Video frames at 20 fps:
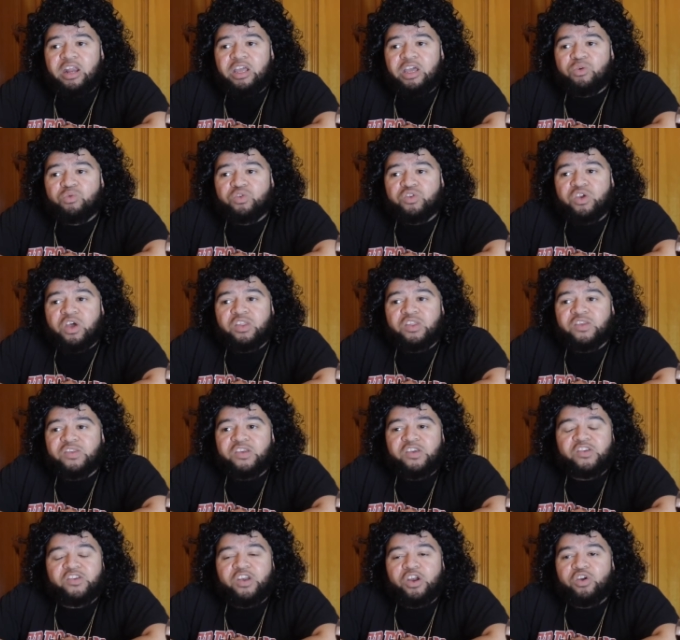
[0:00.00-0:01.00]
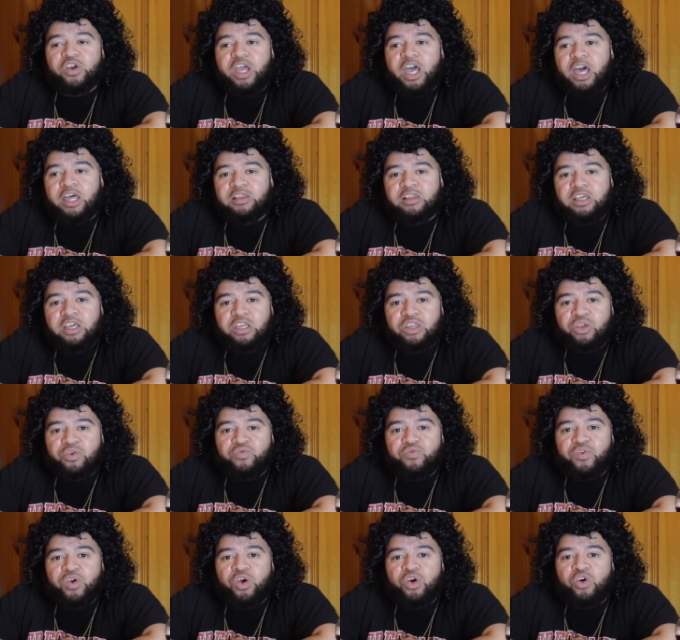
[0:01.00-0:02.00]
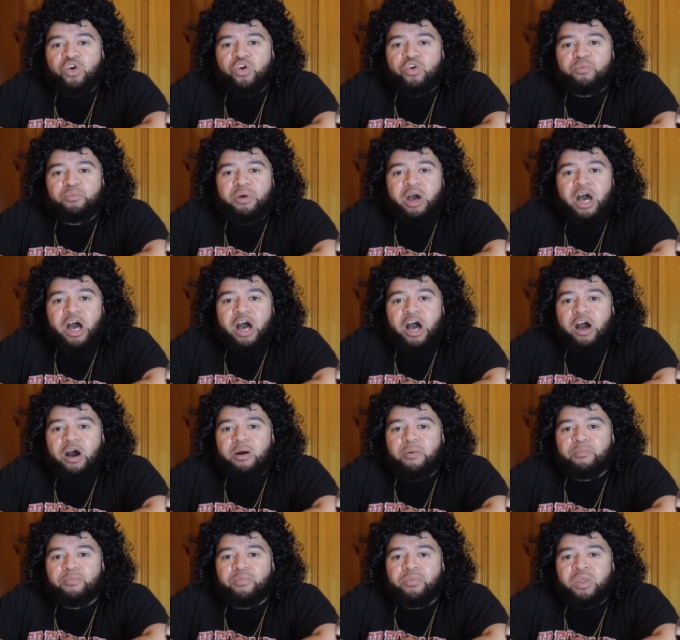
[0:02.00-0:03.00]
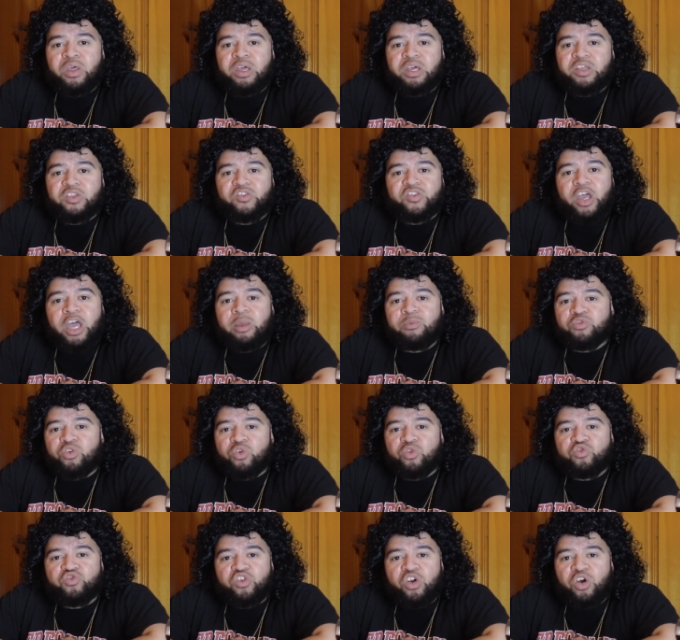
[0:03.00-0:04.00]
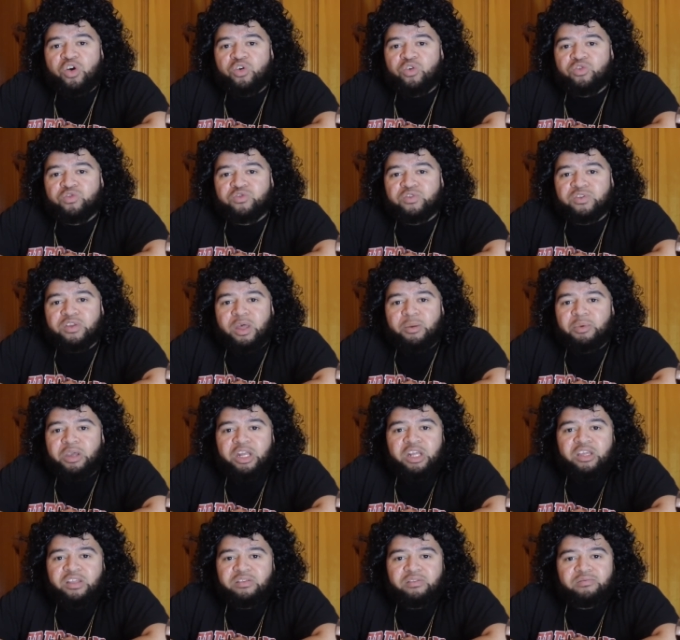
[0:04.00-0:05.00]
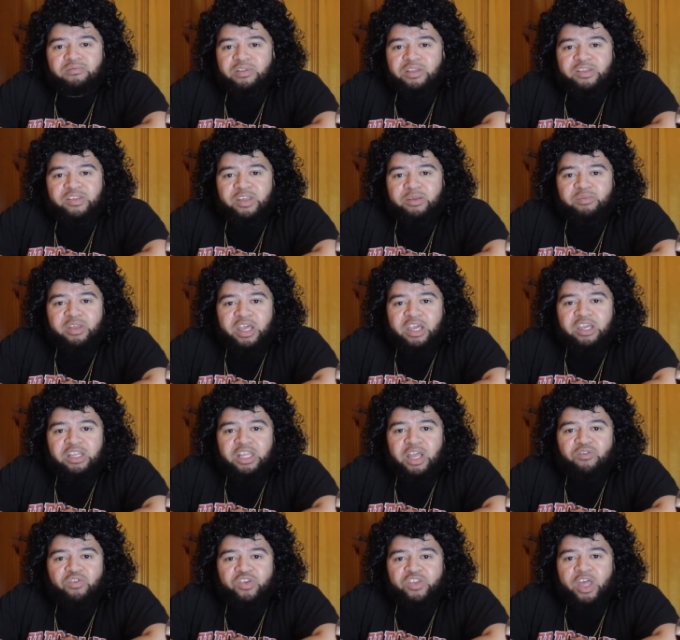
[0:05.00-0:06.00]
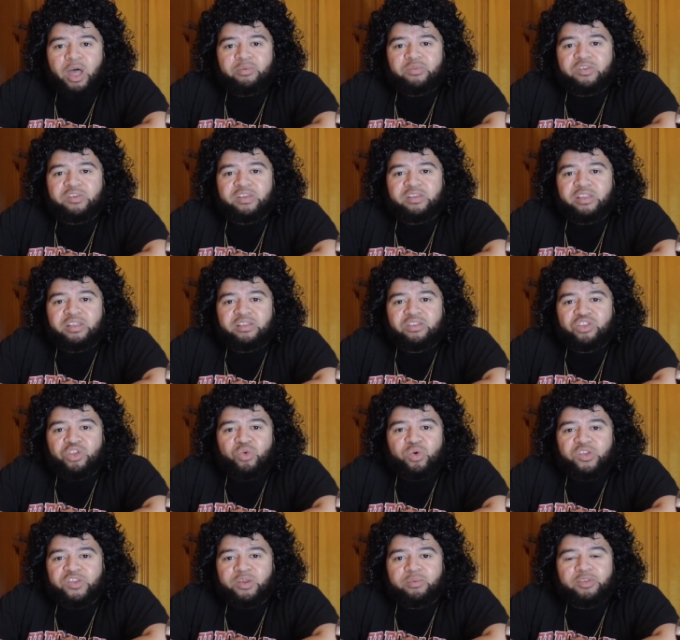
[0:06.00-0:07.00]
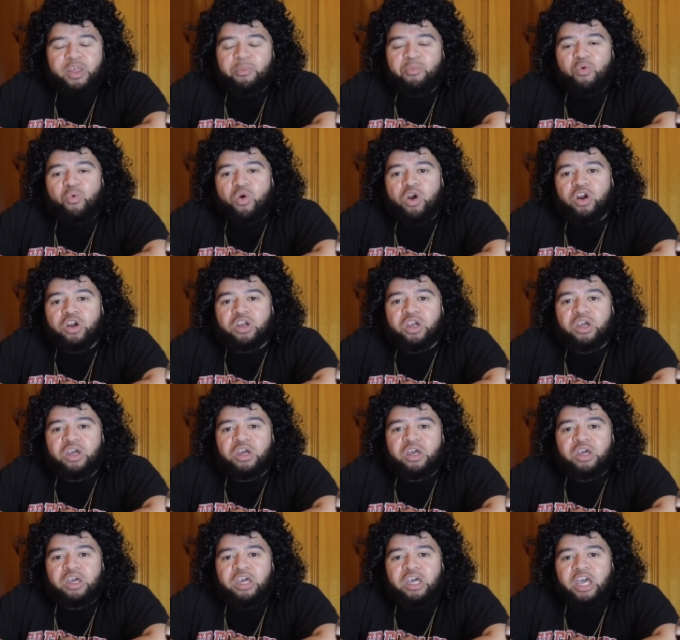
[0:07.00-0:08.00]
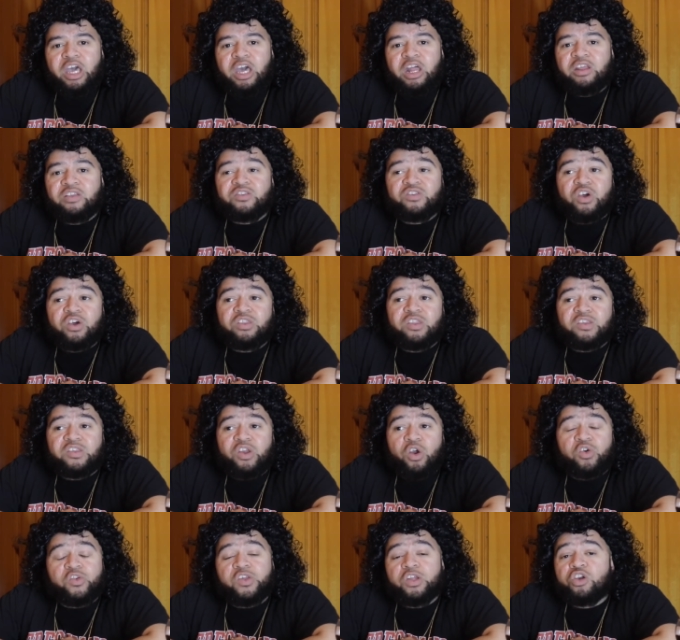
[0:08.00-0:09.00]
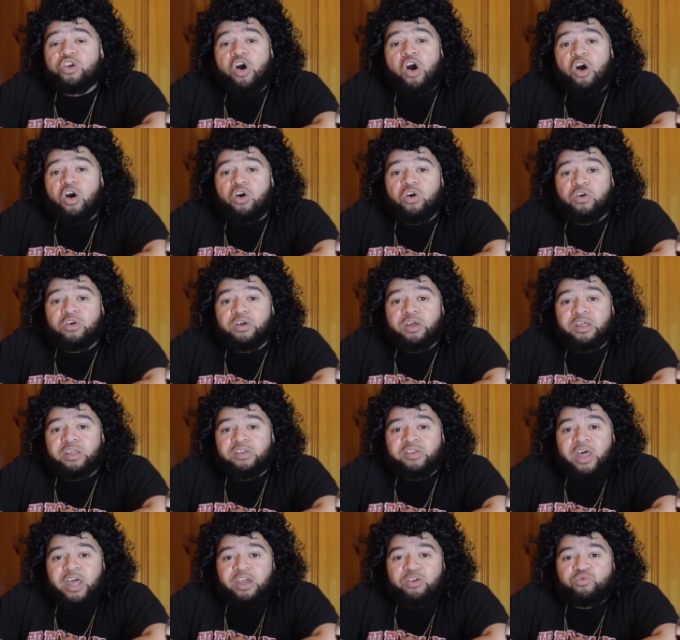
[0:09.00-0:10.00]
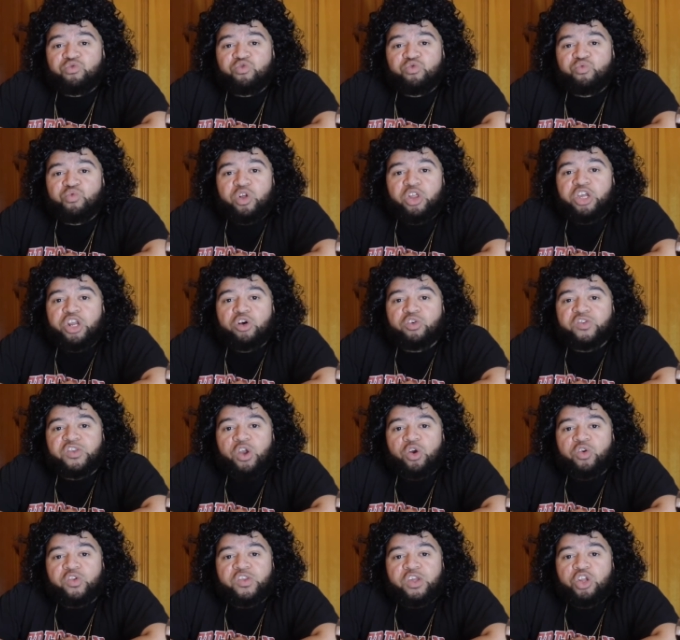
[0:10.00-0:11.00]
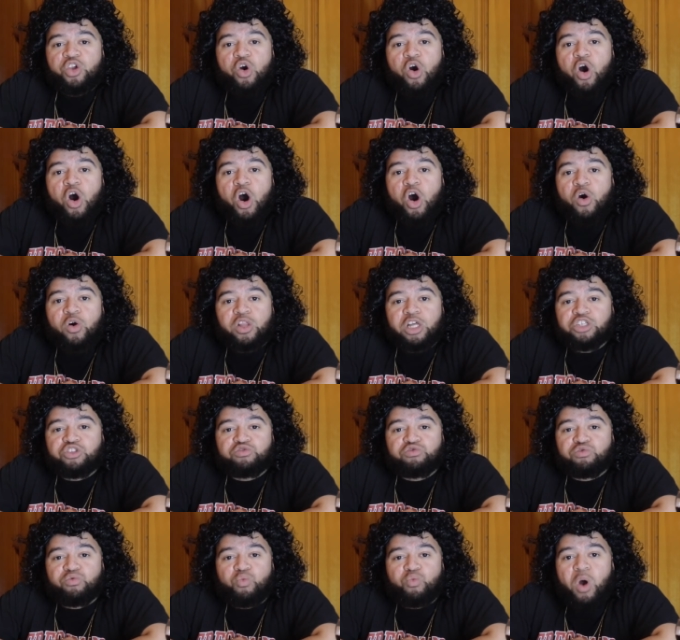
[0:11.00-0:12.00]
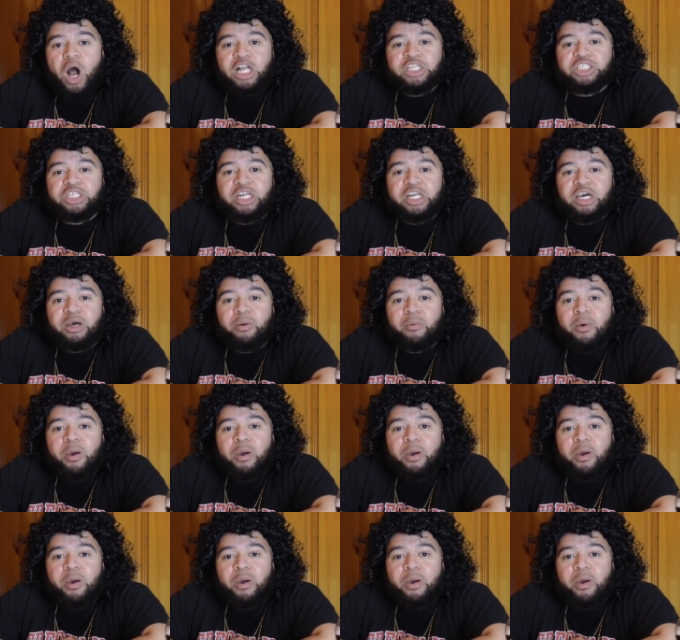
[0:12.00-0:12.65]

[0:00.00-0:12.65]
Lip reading: it was good to see Sherry Headley in the film. James Earl Jones, I mean, it seems like he never stops doing some type of work. And it's good to see Arsenio Hall. It's like, you really don't see Arsenio Hall unless you're watching a